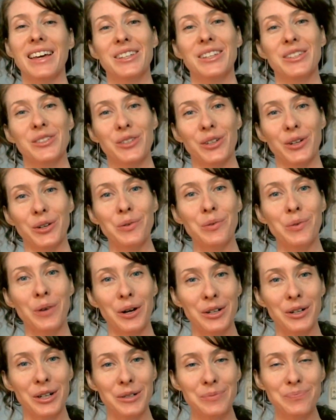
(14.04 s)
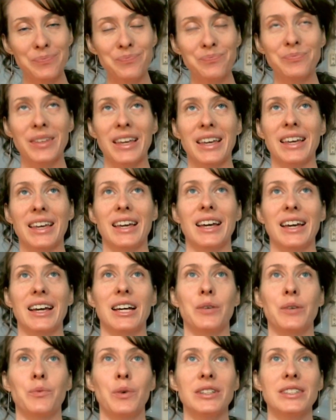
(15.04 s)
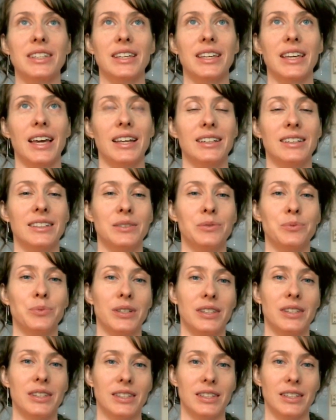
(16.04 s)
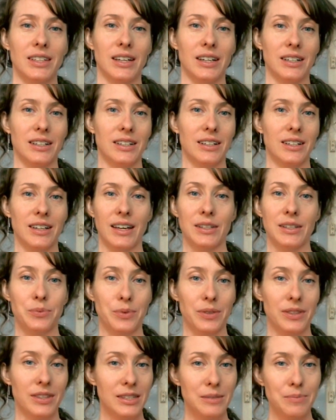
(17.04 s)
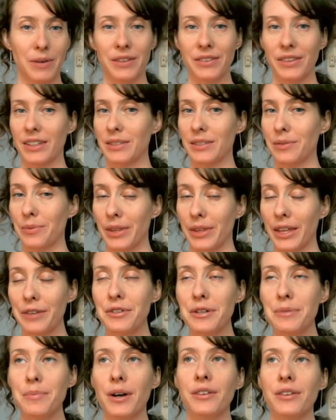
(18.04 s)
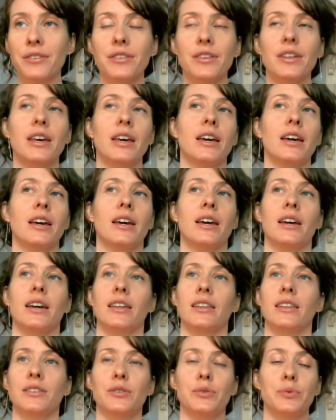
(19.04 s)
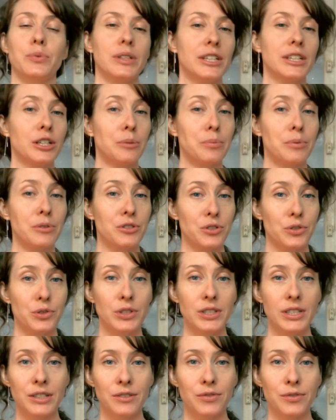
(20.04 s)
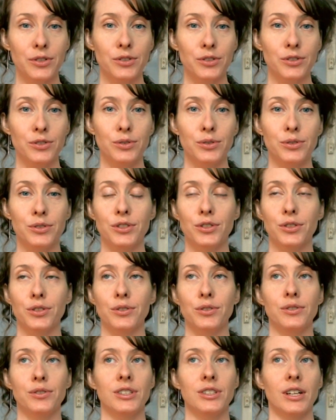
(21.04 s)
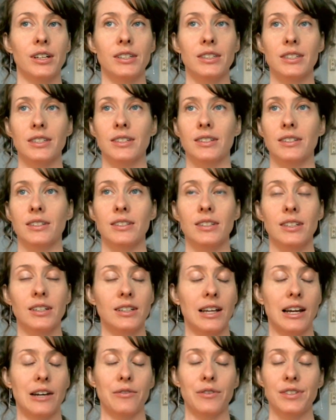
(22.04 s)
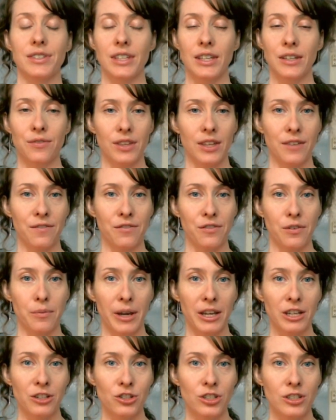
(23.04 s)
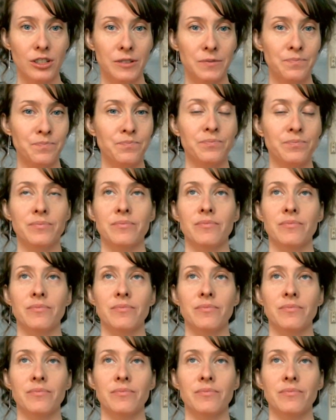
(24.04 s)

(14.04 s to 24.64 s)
So welcome. And once again, as with this month, as with every month, this is really an opportunity for you to just sit and receive the information